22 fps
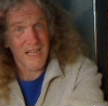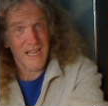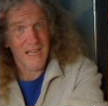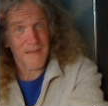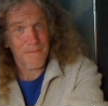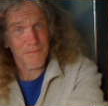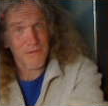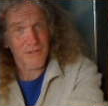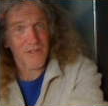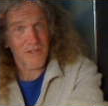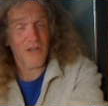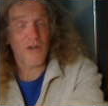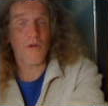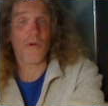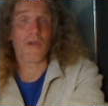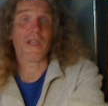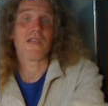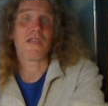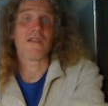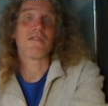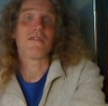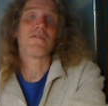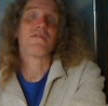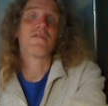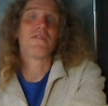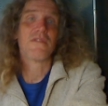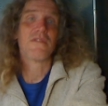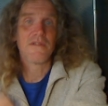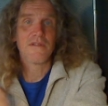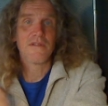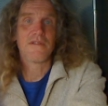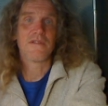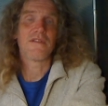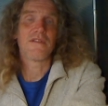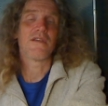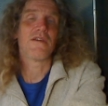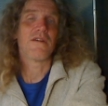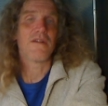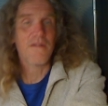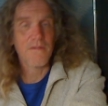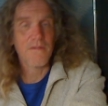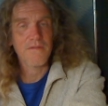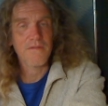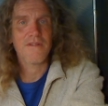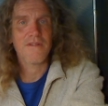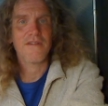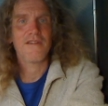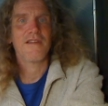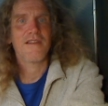camps going. You know,